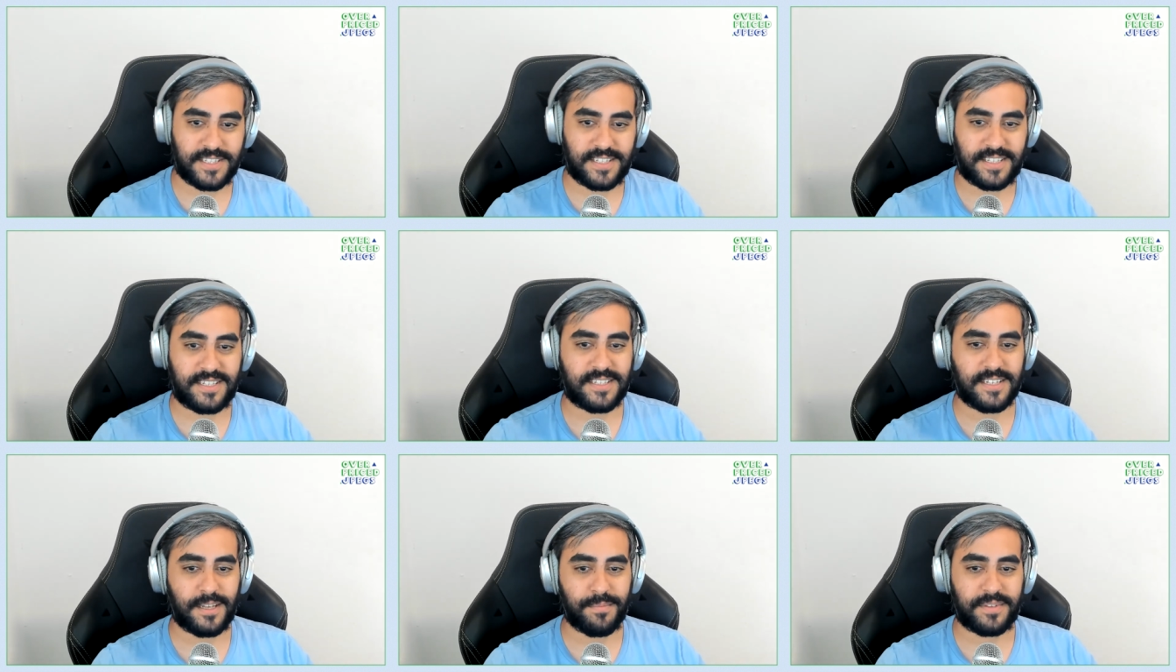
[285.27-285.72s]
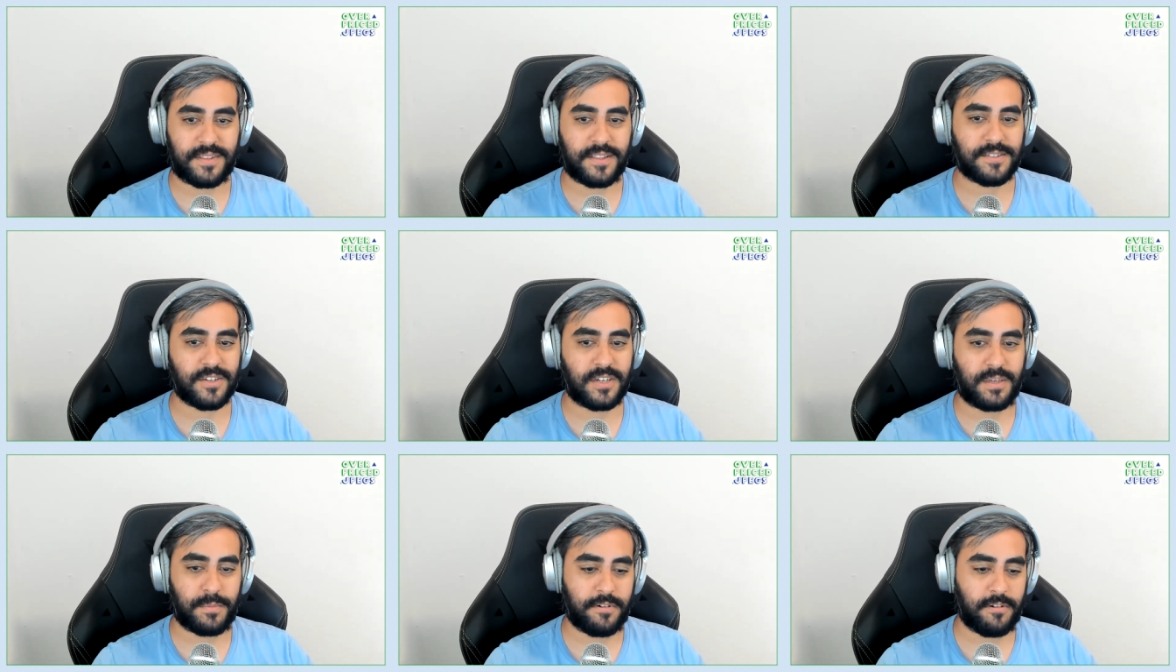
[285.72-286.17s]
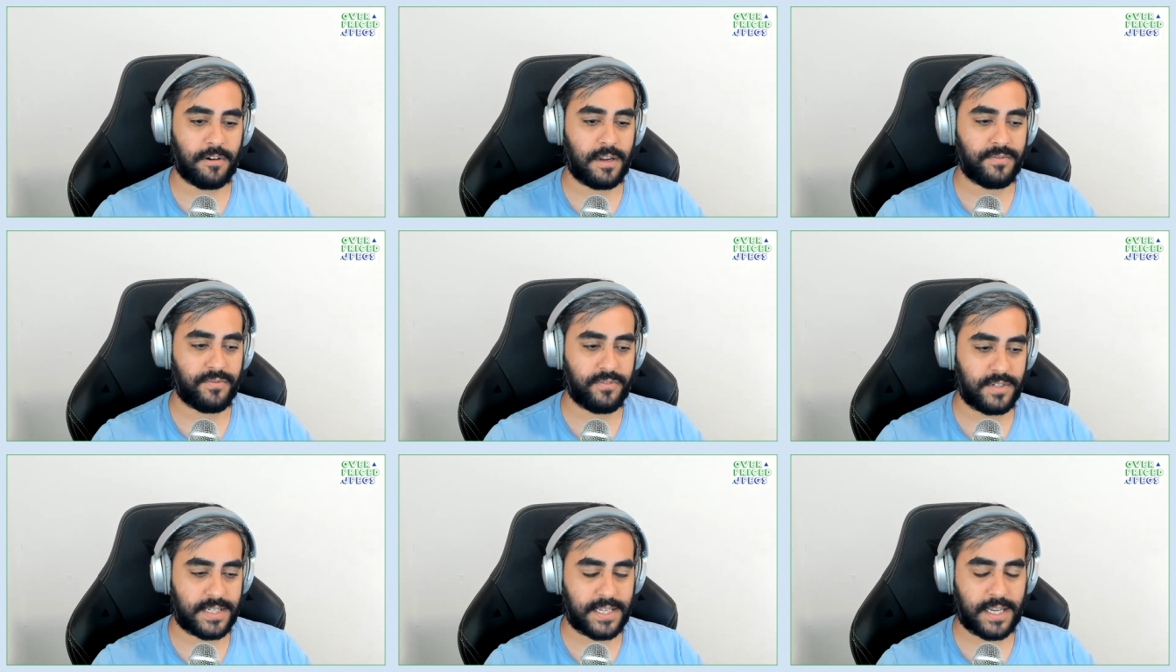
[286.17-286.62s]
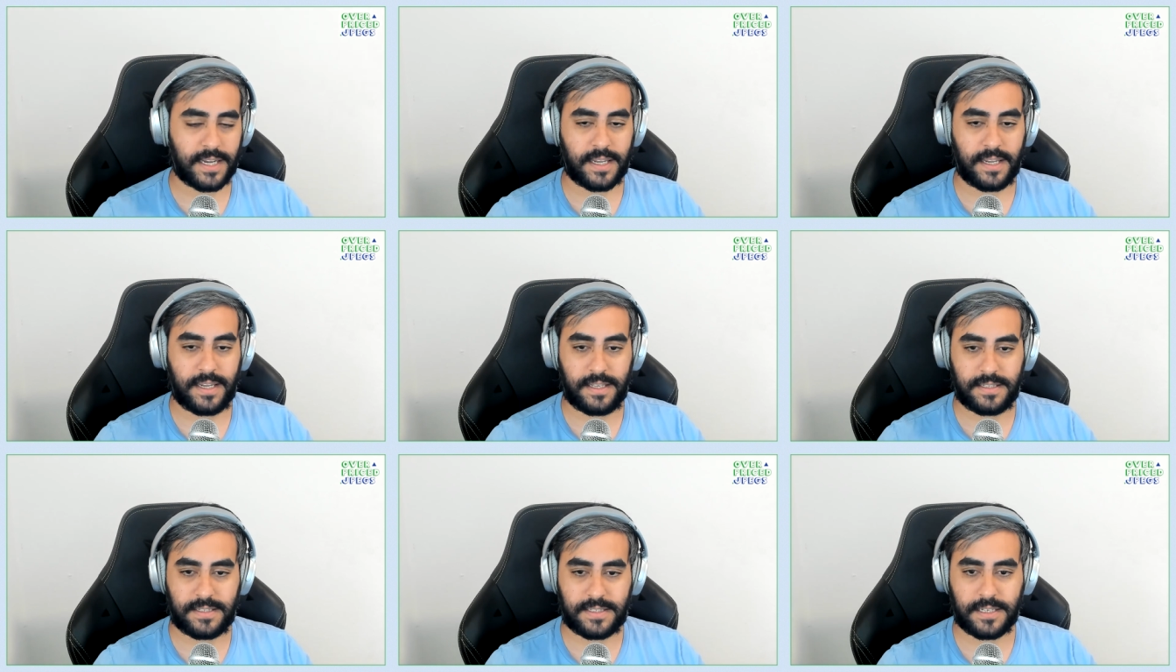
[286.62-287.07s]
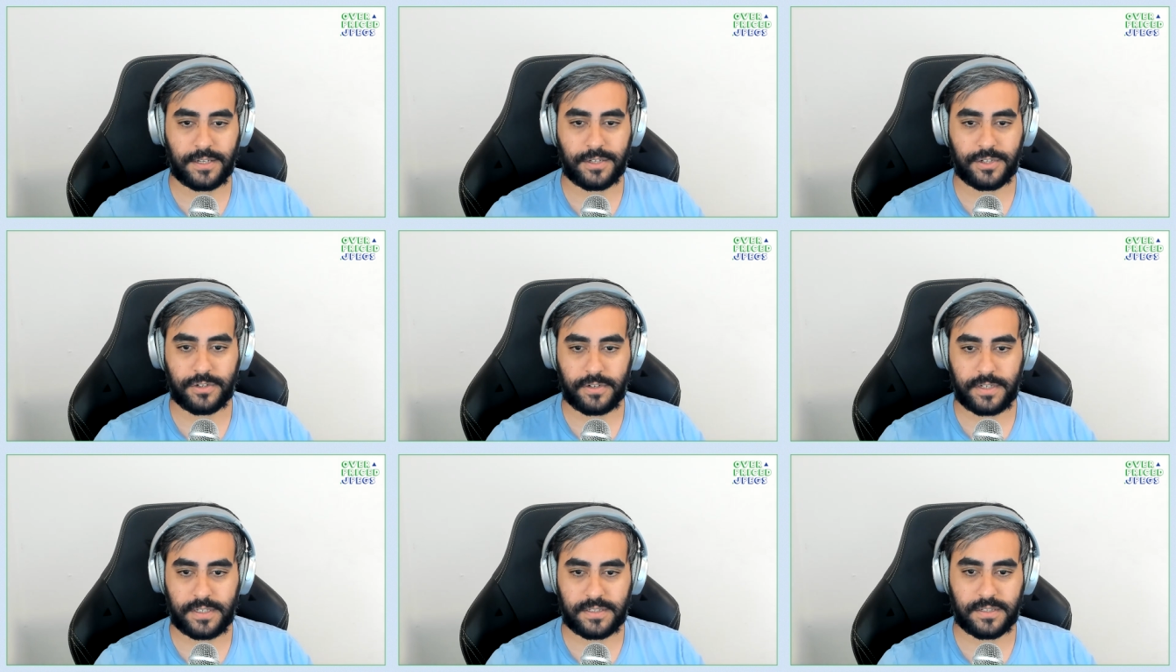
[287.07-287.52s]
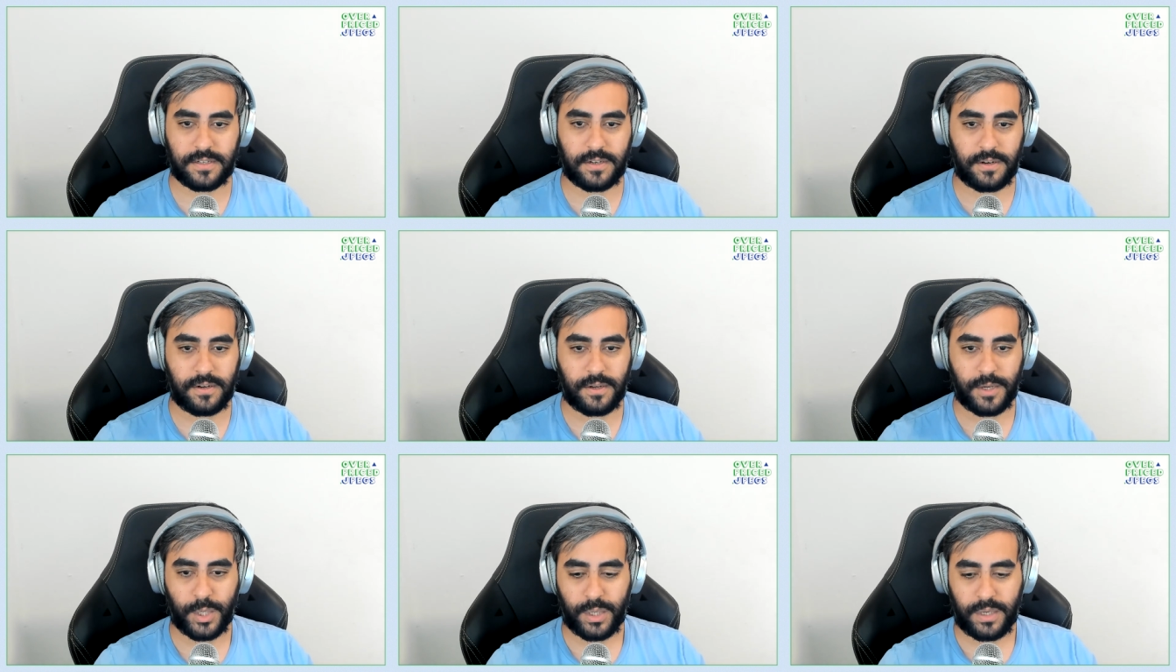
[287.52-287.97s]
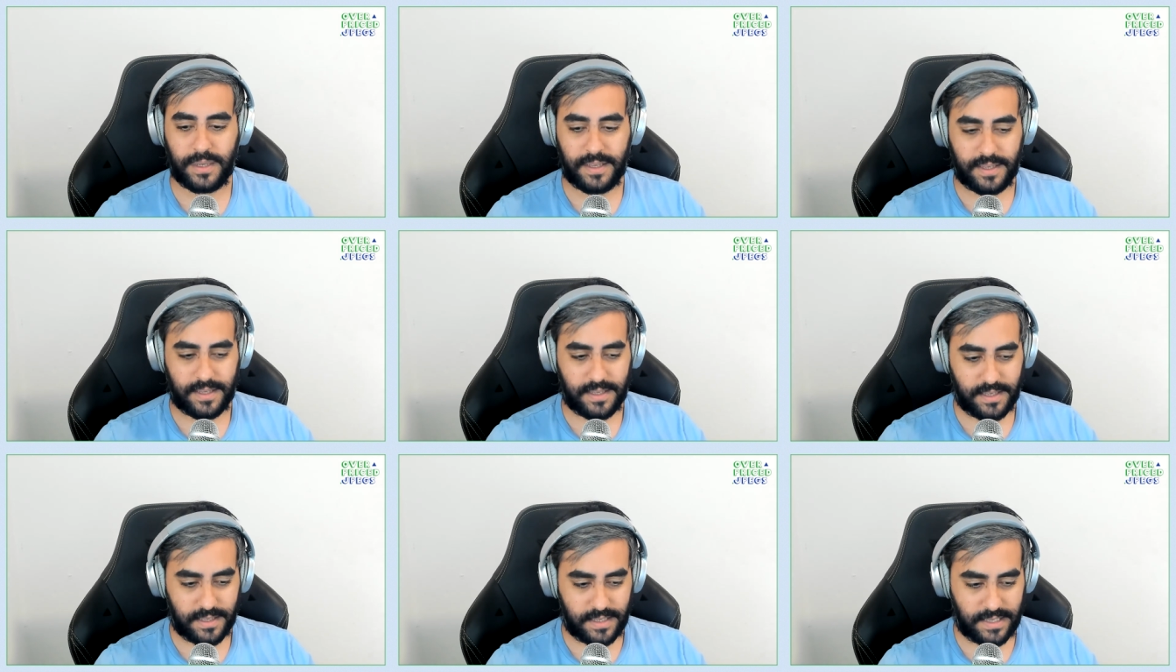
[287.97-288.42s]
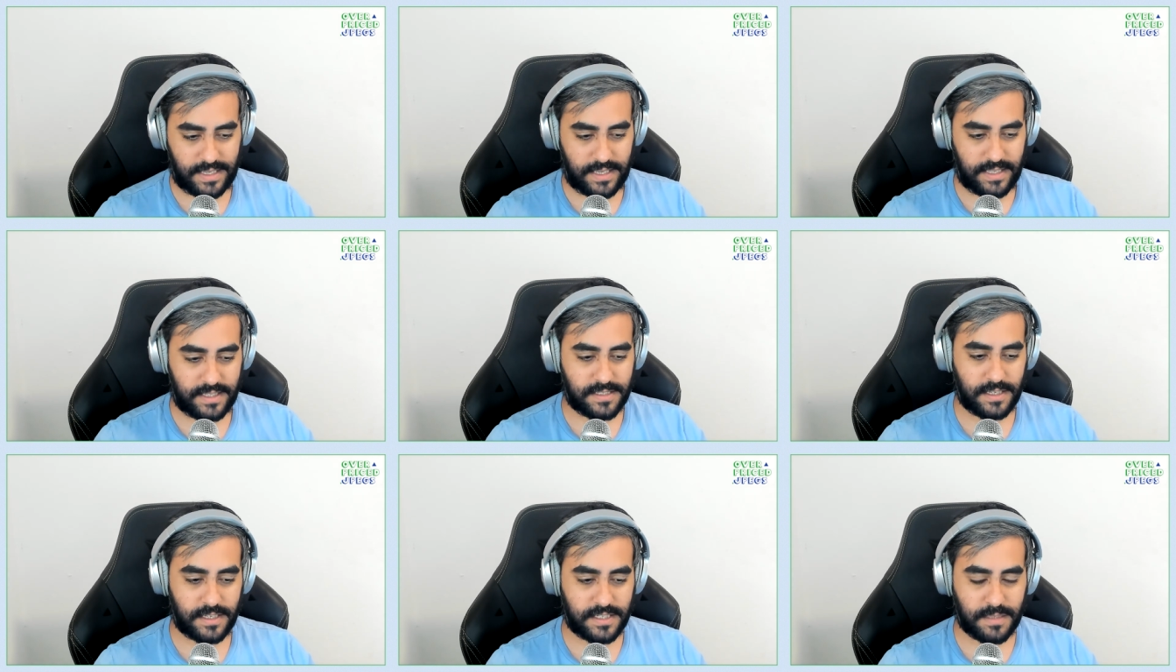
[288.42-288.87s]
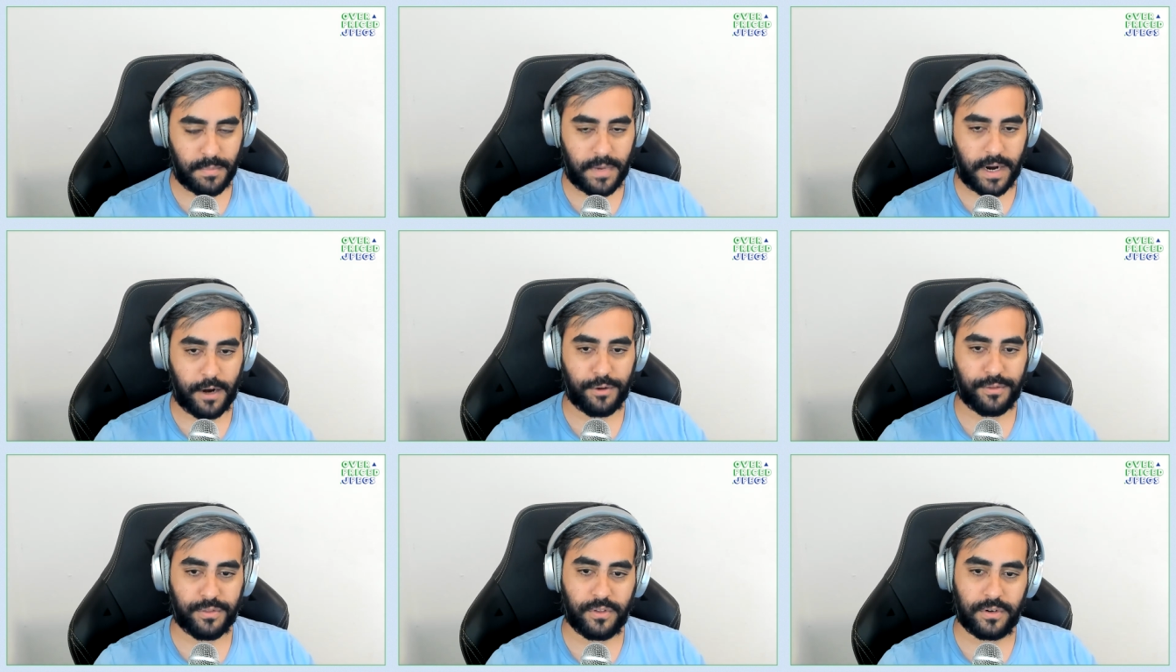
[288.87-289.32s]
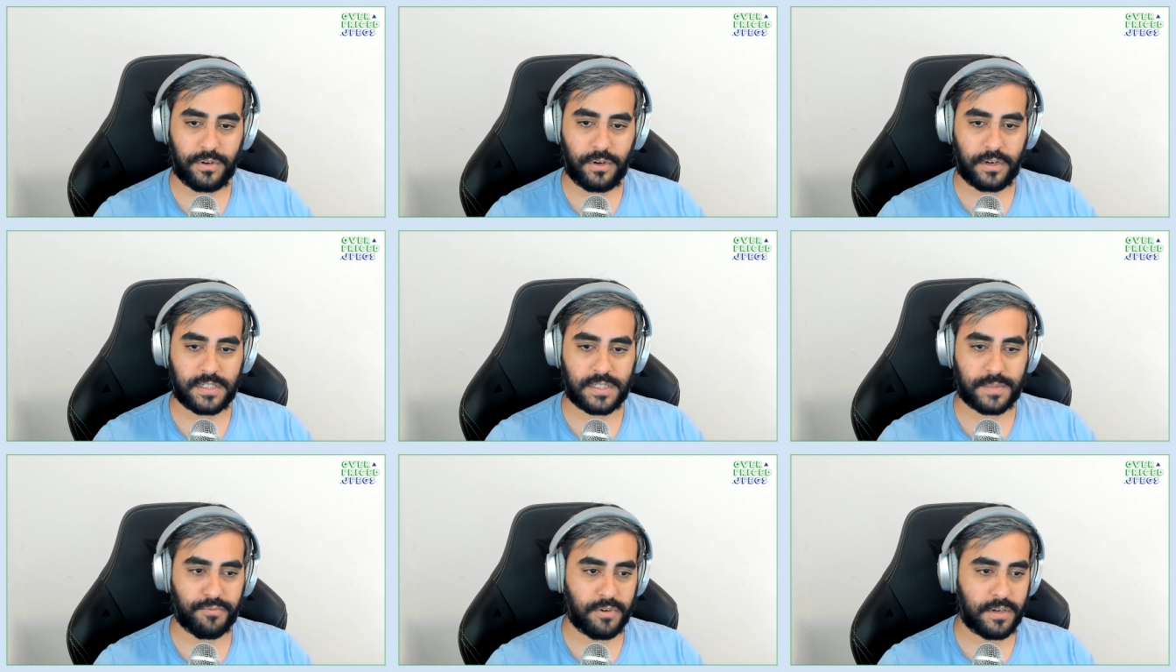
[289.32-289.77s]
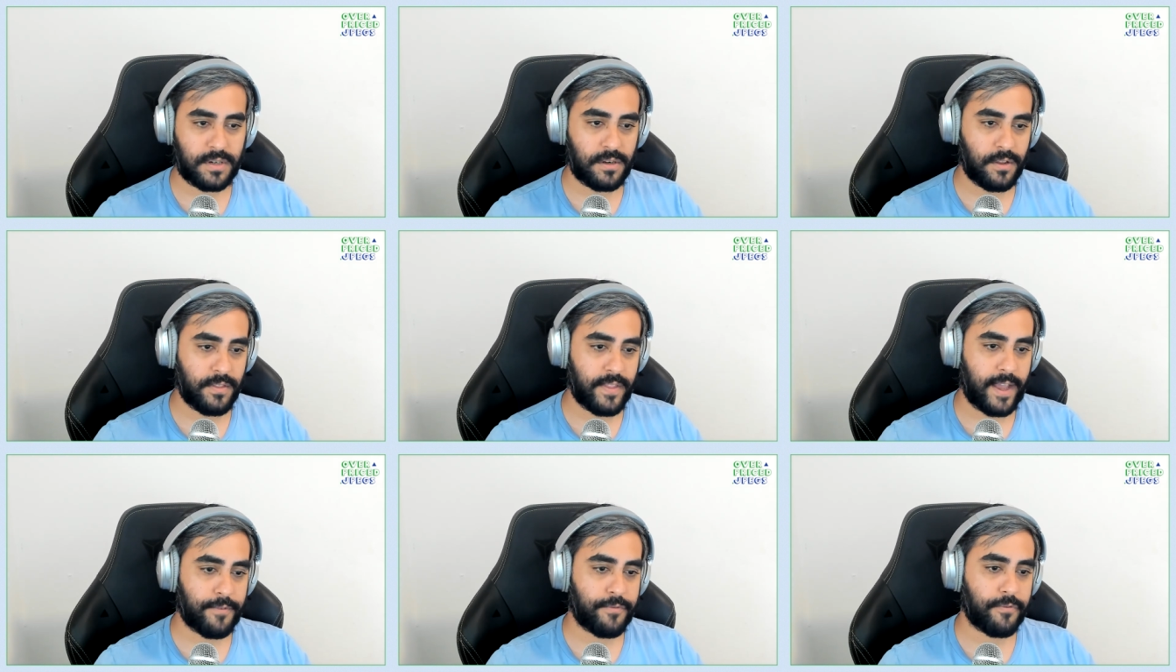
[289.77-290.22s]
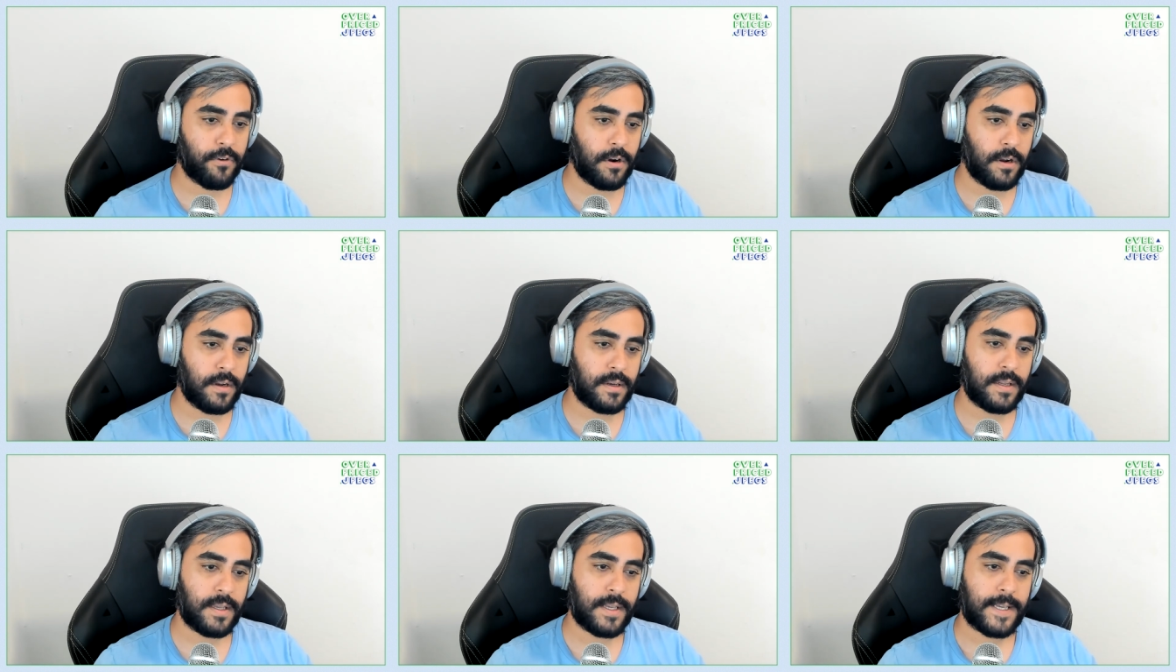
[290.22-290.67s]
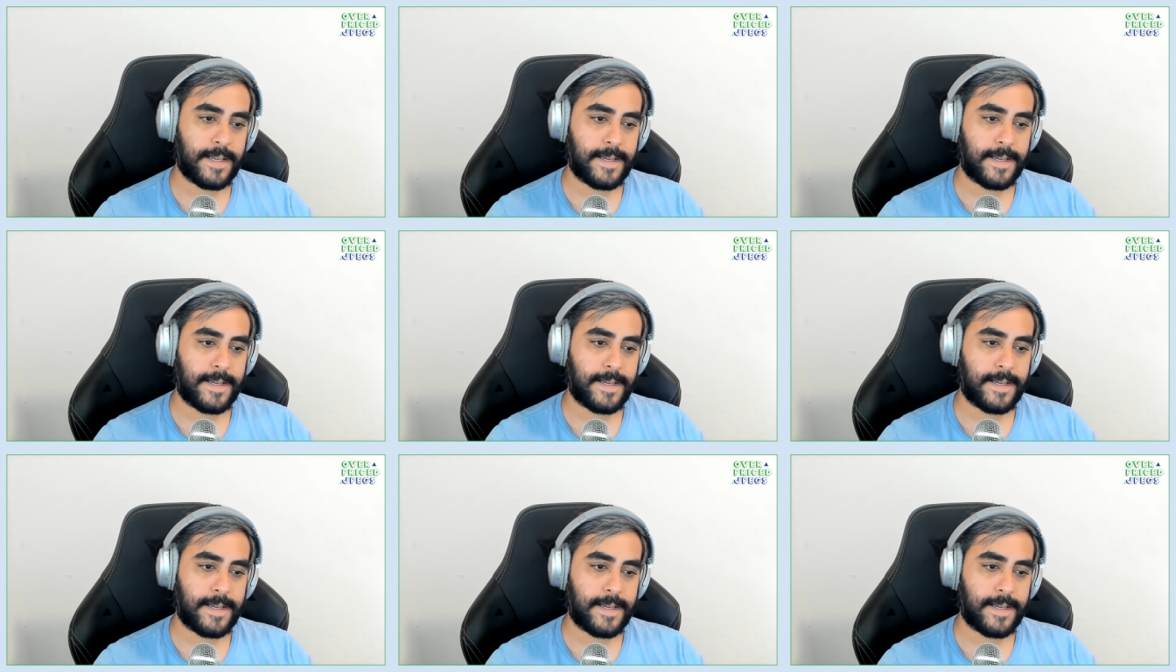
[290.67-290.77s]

This is something that's going to be around for decades, centuries. So it's it's a marathon, not a sprint on that front.